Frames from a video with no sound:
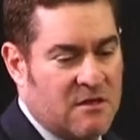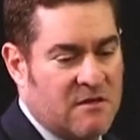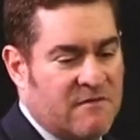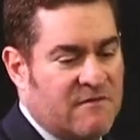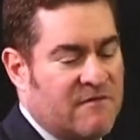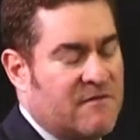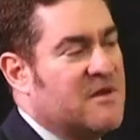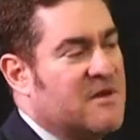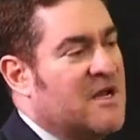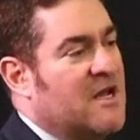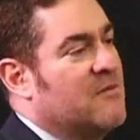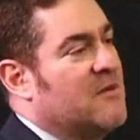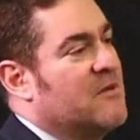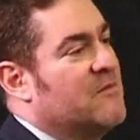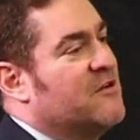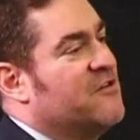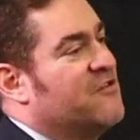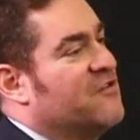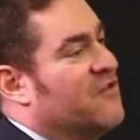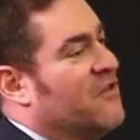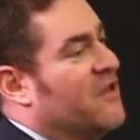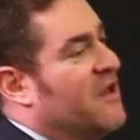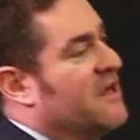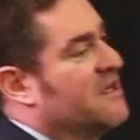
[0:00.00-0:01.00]
from name,
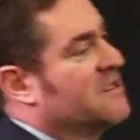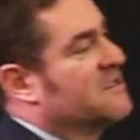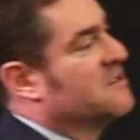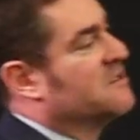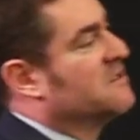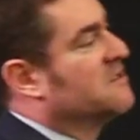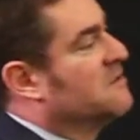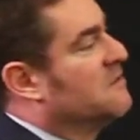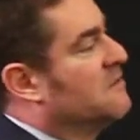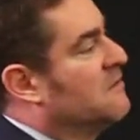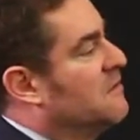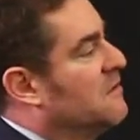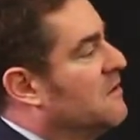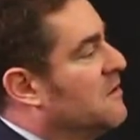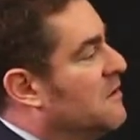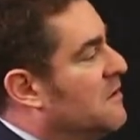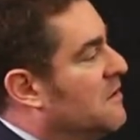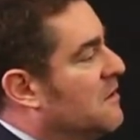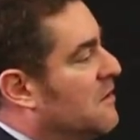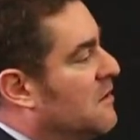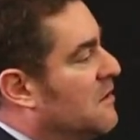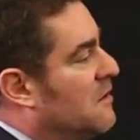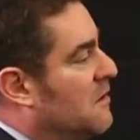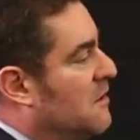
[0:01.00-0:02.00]
image, and likeness.
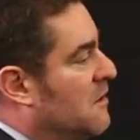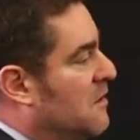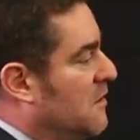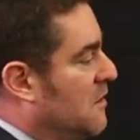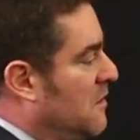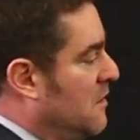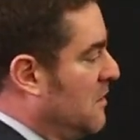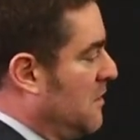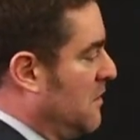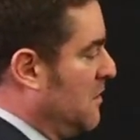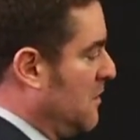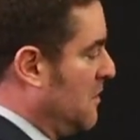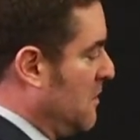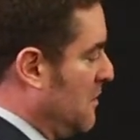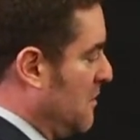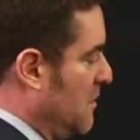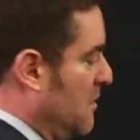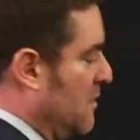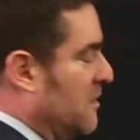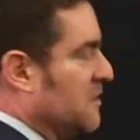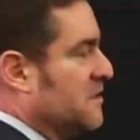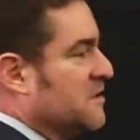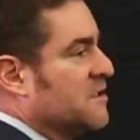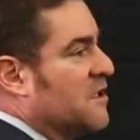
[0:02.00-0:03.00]

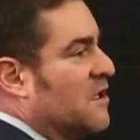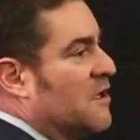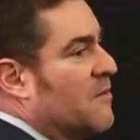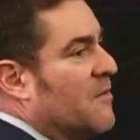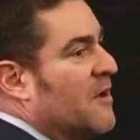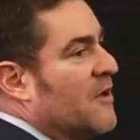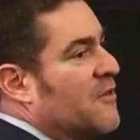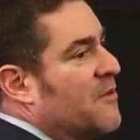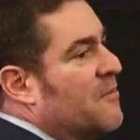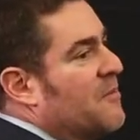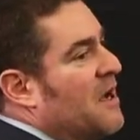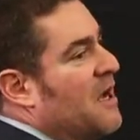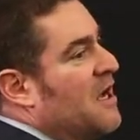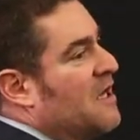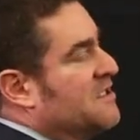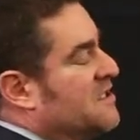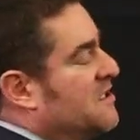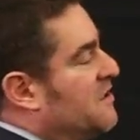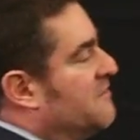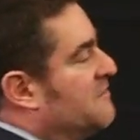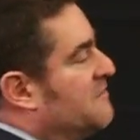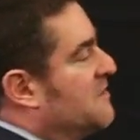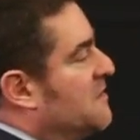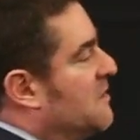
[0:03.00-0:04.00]
Now let's talk about the
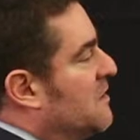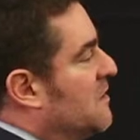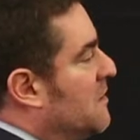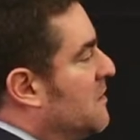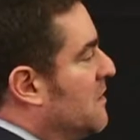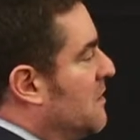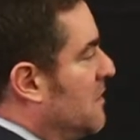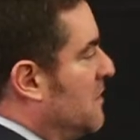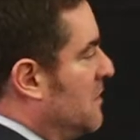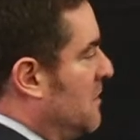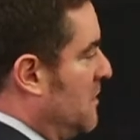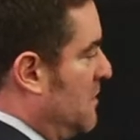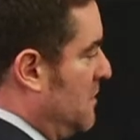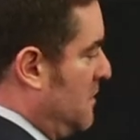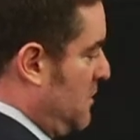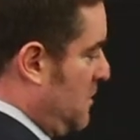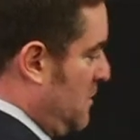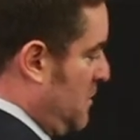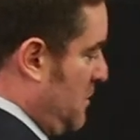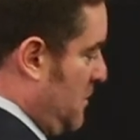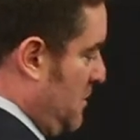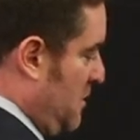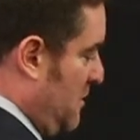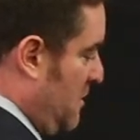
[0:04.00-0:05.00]
positives.
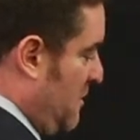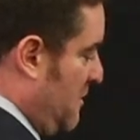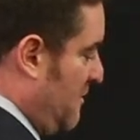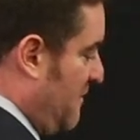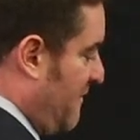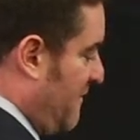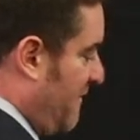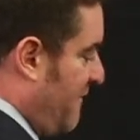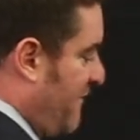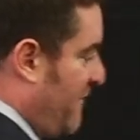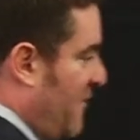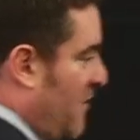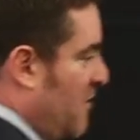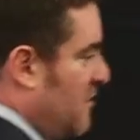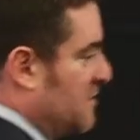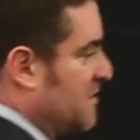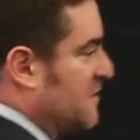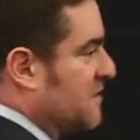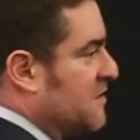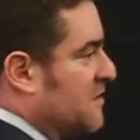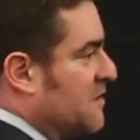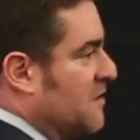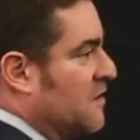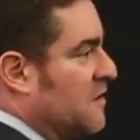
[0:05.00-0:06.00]

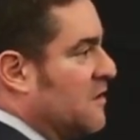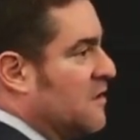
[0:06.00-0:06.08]
First,